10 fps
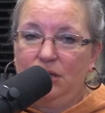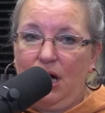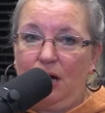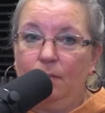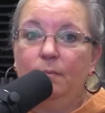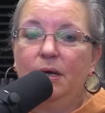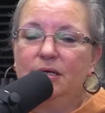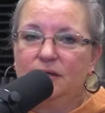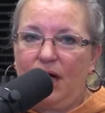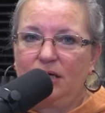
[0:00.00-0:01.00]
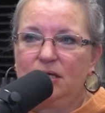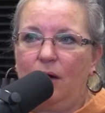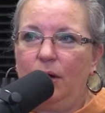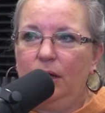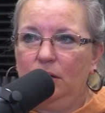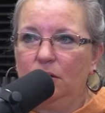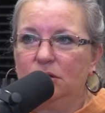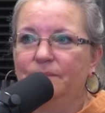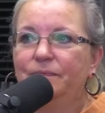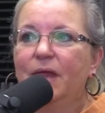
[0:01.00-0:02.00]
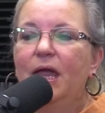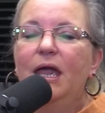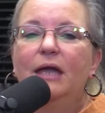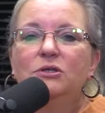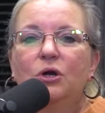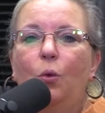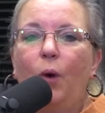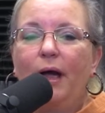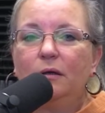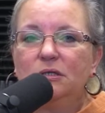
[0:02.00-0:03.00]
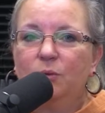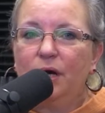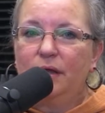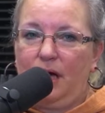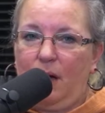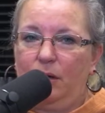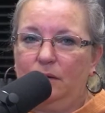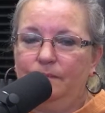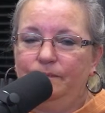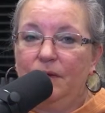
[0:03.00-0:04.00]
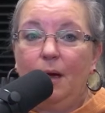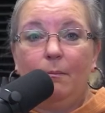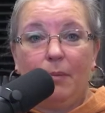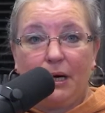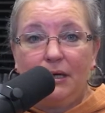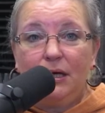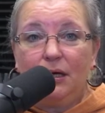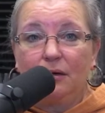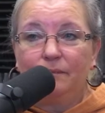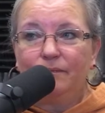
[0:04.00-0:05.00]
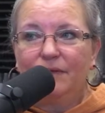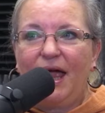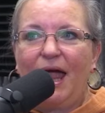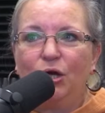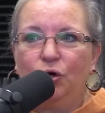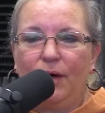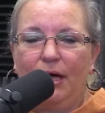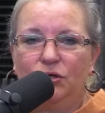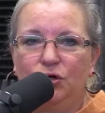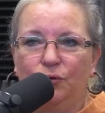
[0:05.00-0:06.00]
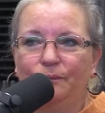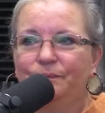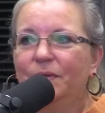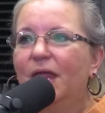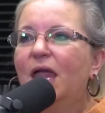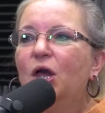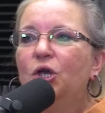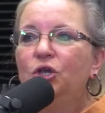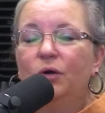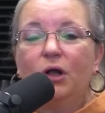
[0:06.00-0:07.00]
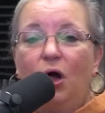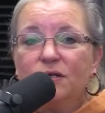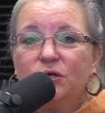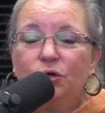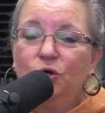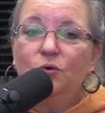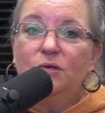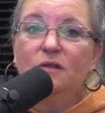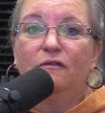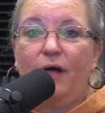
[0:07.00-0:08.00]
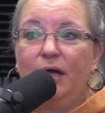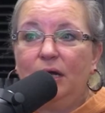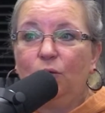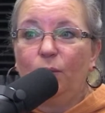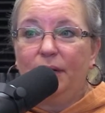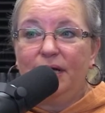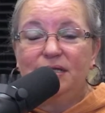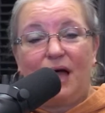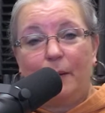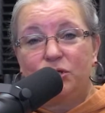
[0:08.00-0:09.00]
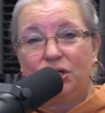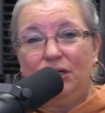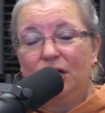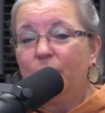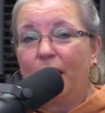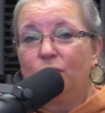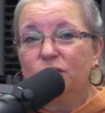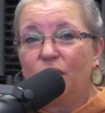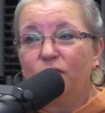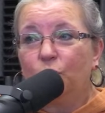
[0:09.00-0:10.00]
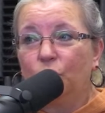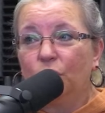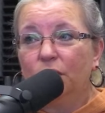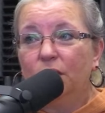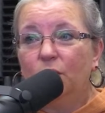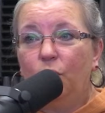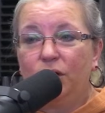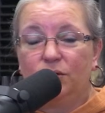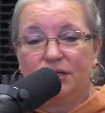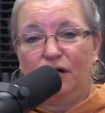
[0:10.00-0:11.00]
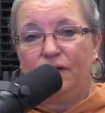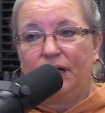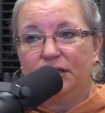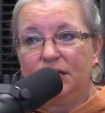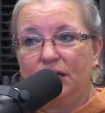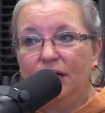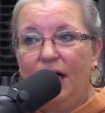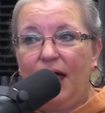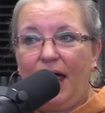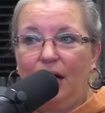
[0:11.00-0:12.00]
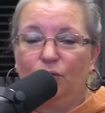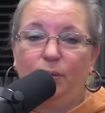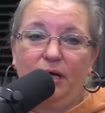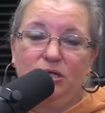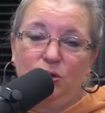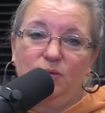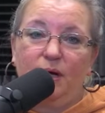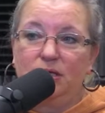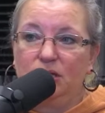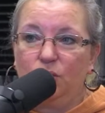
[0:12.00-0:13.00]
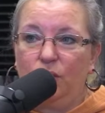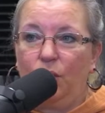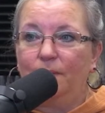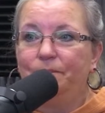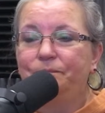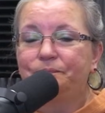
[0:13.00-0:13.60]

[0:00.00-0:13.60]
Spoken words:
time because that's how I learned. It took a while to break the habit, but I did it, and you can too. You can also use the Find and Replace option in Microsoft Word when you're self-editing and replace two spaces with one.